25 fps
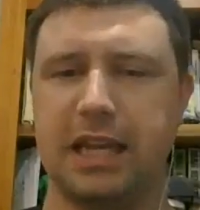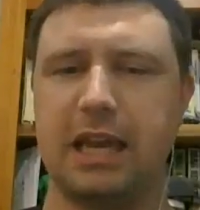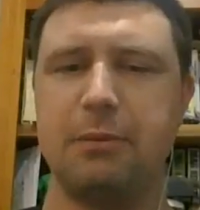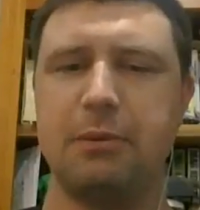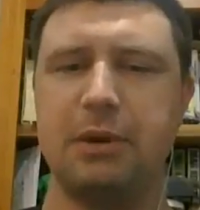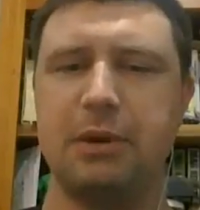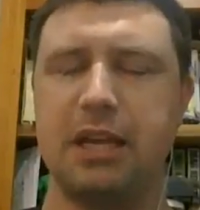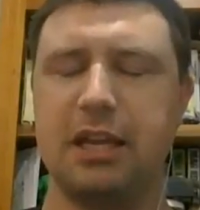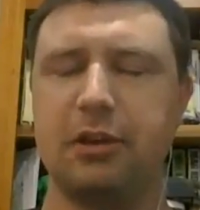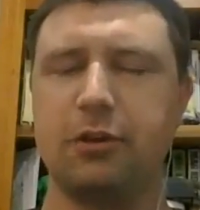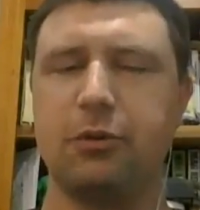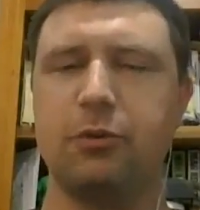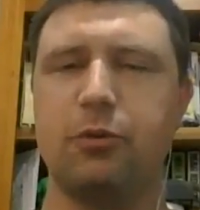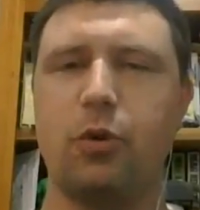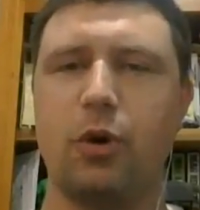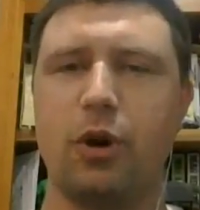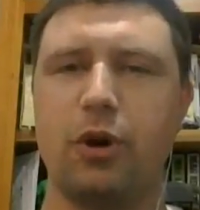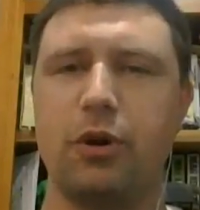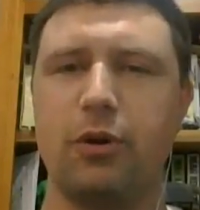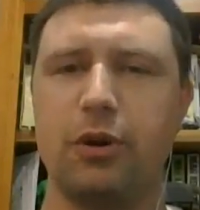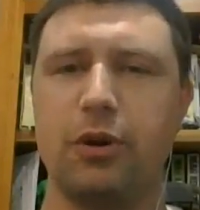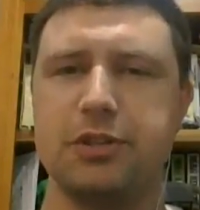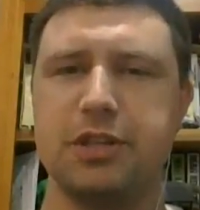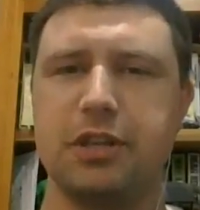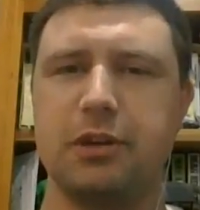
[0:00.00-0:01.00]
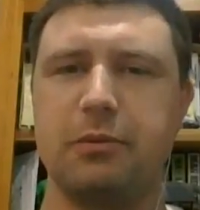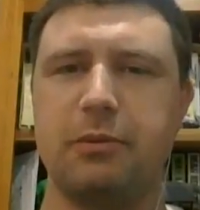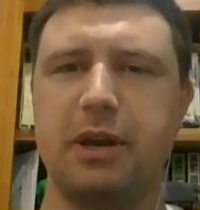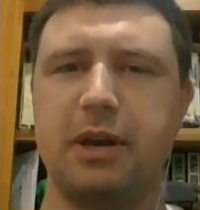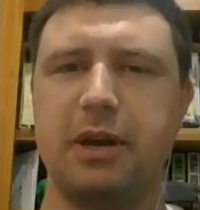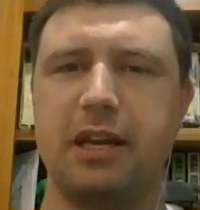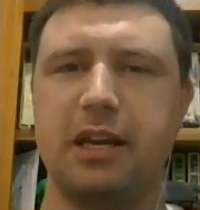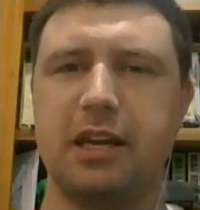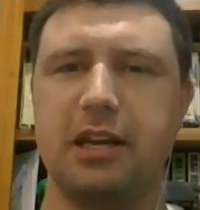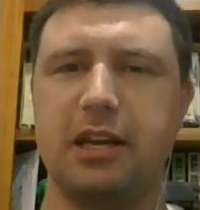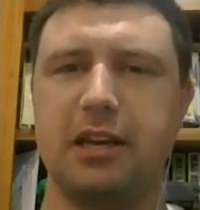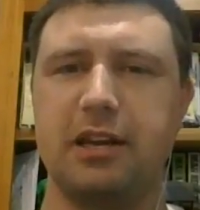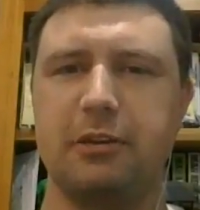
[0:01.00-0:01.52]
come together quite nicely to make
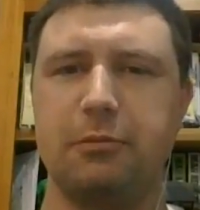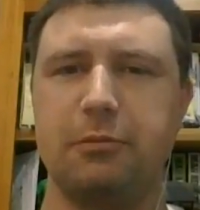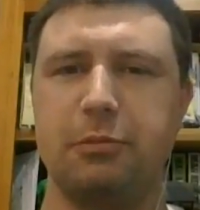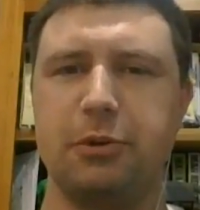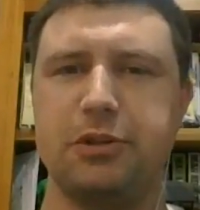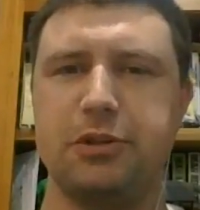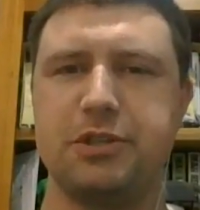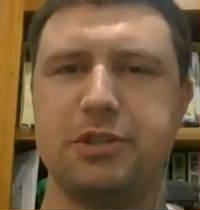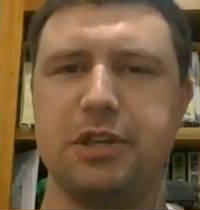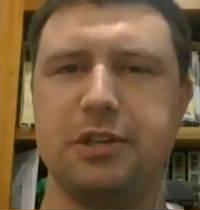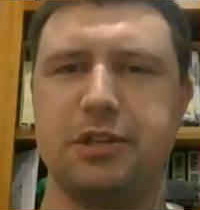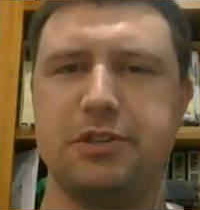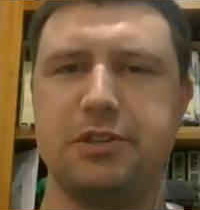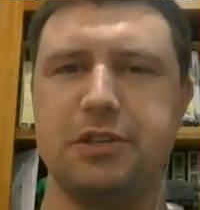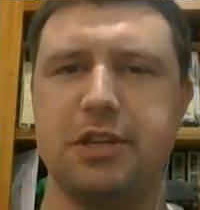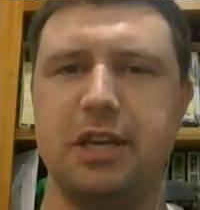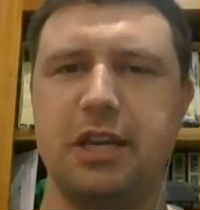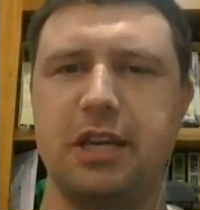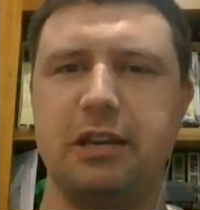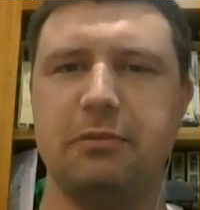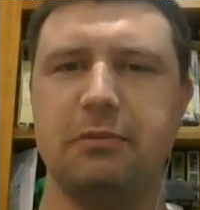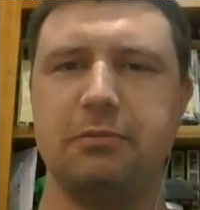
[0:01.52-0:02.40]
a pristine city.